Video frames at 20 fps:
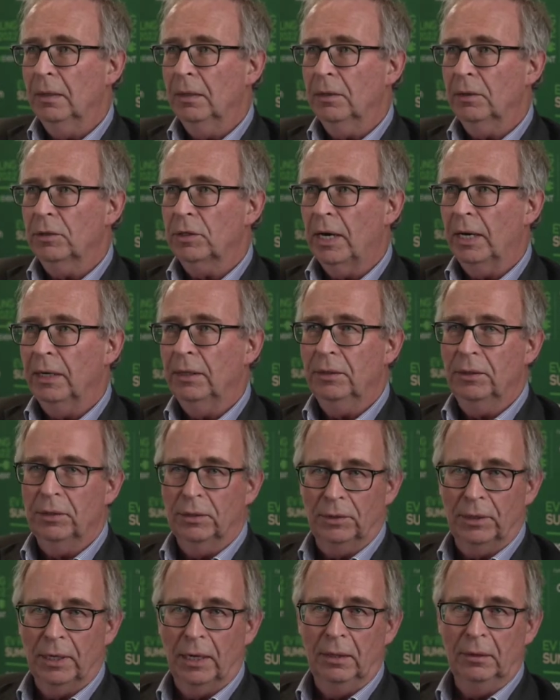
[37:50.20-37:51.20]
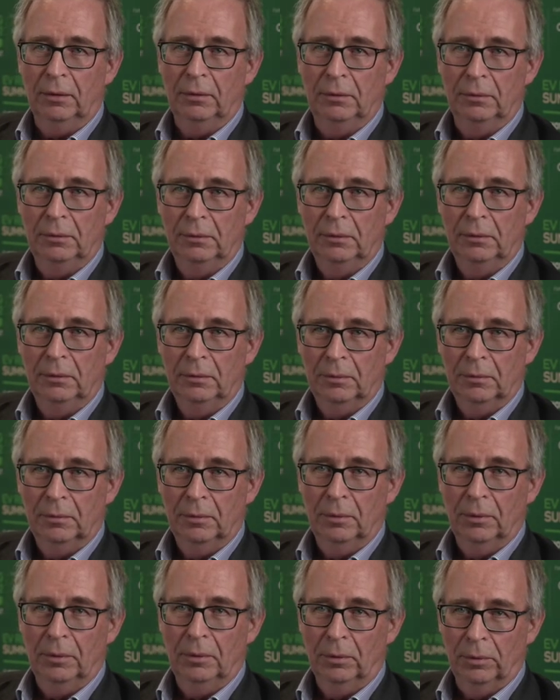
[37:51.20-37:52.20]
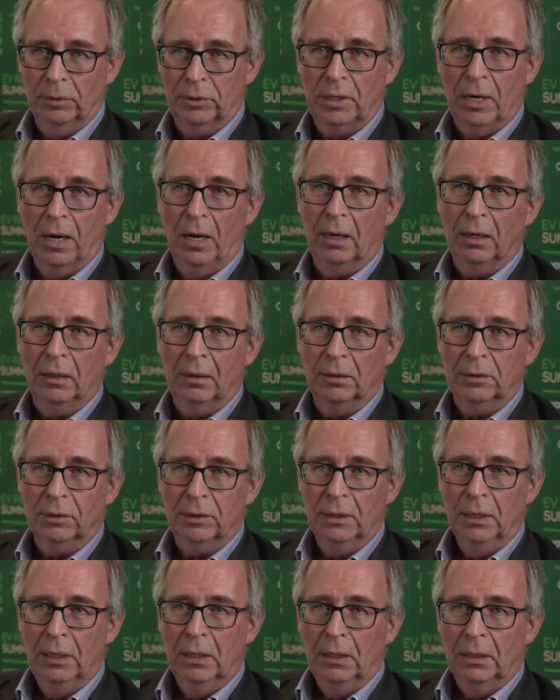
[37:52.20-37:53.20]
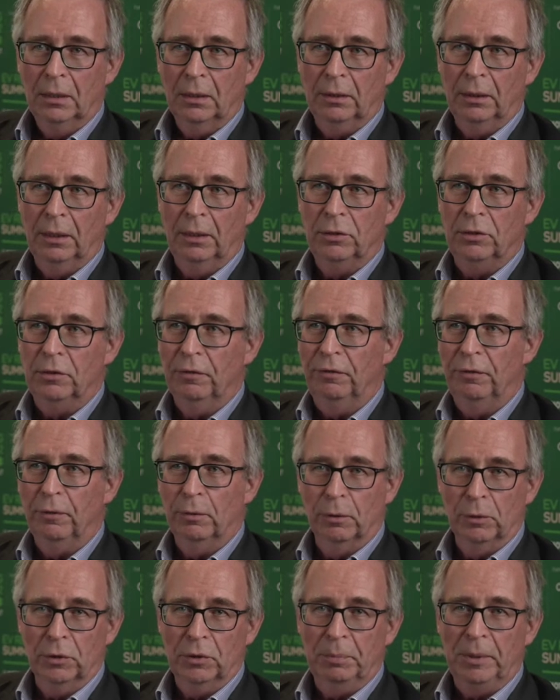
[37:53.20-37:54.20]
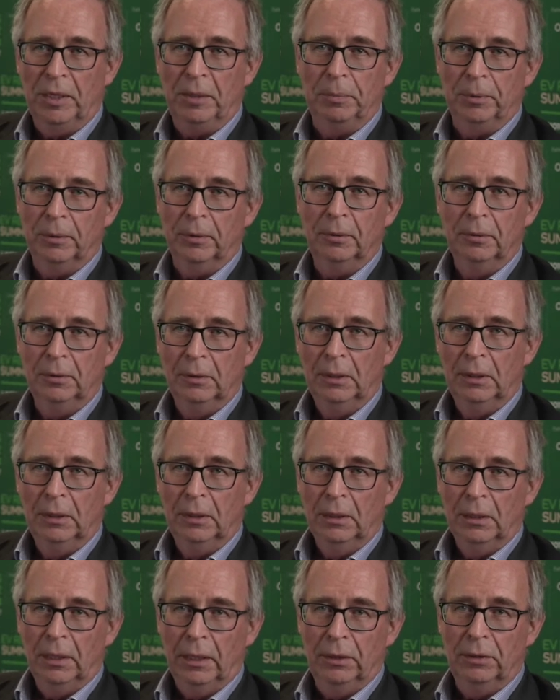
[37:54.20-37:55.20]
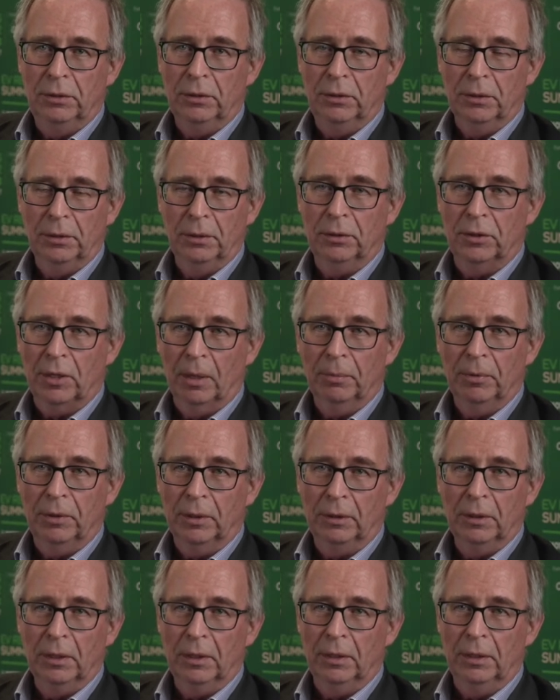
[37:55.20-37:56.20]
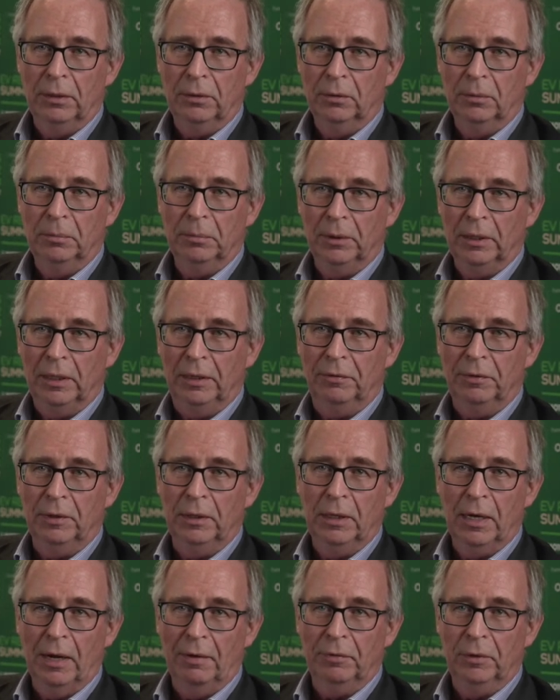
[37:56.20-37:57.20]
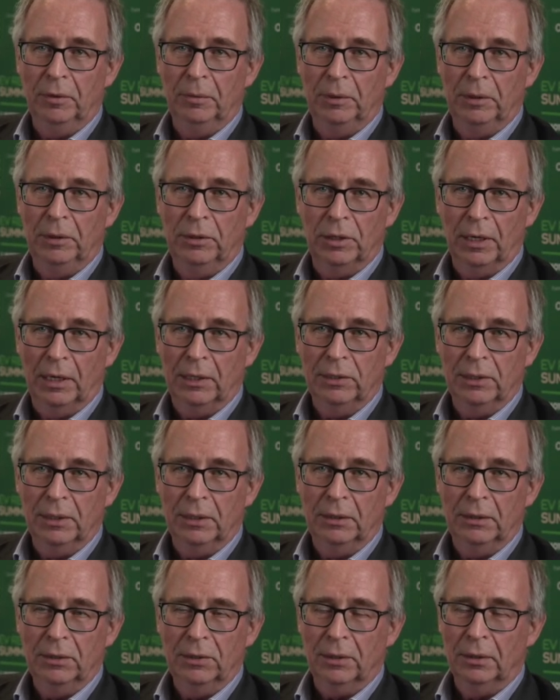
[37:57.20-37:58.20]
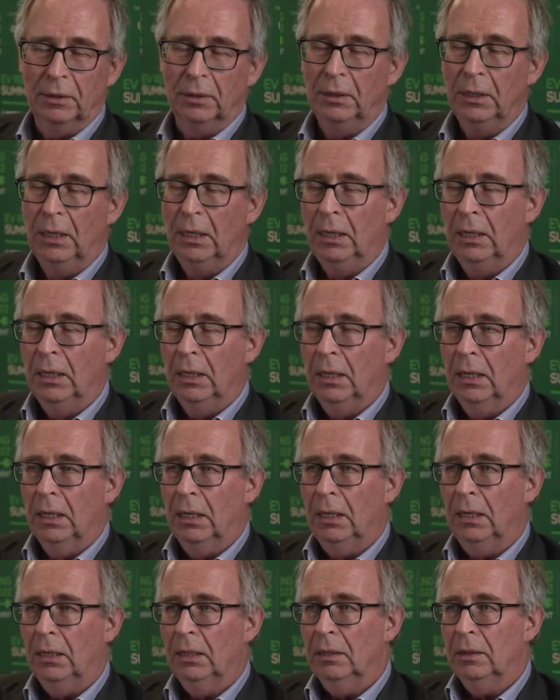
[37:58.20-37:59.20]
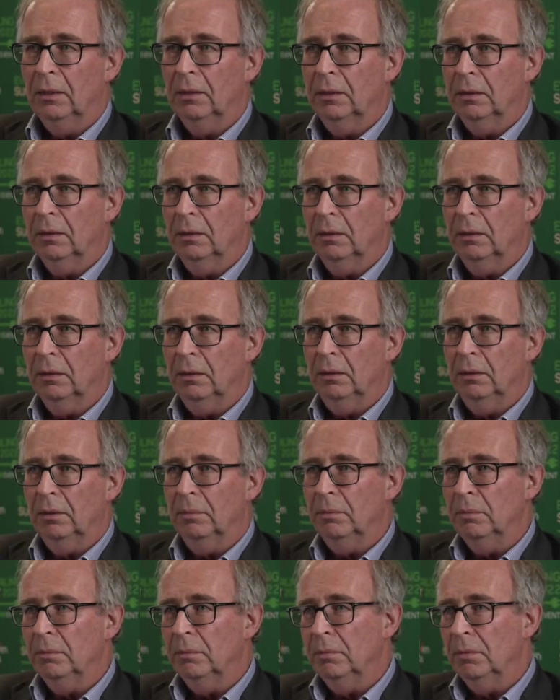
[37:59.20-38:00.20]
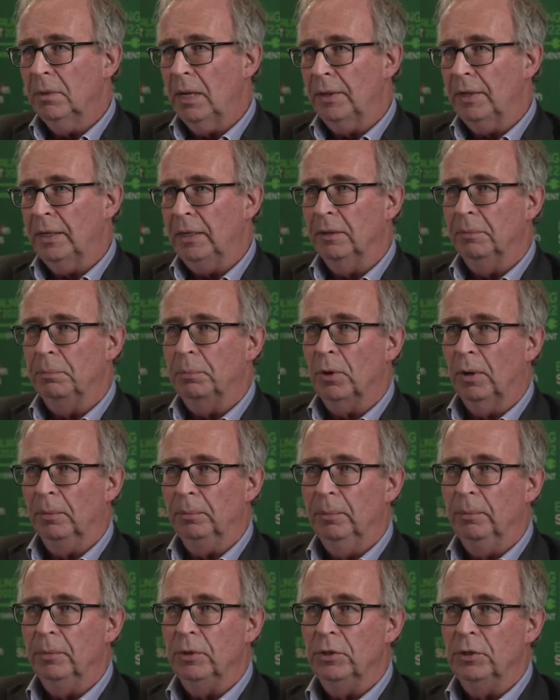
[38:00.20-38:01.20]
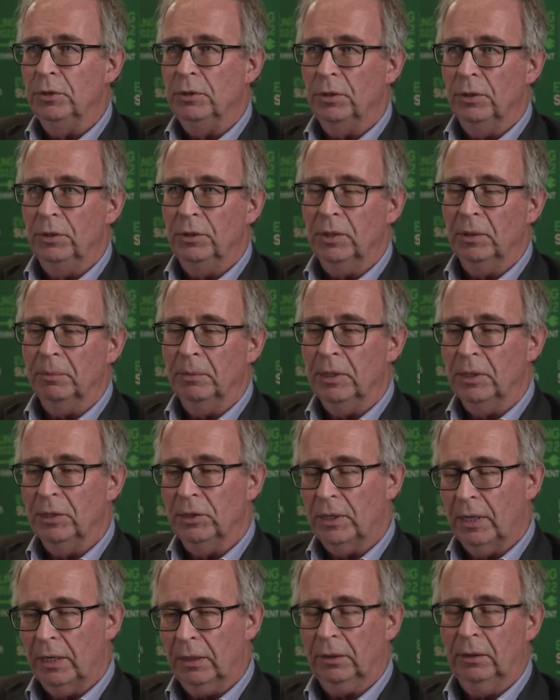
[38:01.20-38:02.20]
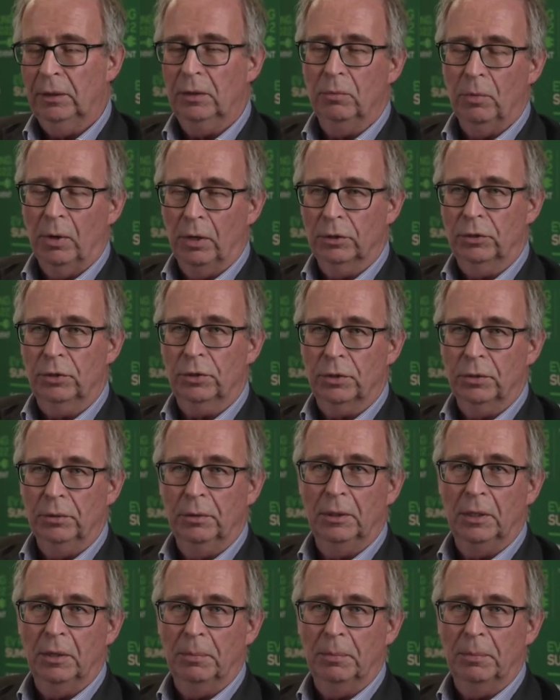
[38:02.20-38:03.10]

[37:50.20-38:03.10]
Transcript: trying to sell those cars, than to force people into doing something that they don't believe in and have no interest in. So I think the problem is reducing, but it certainly was true in the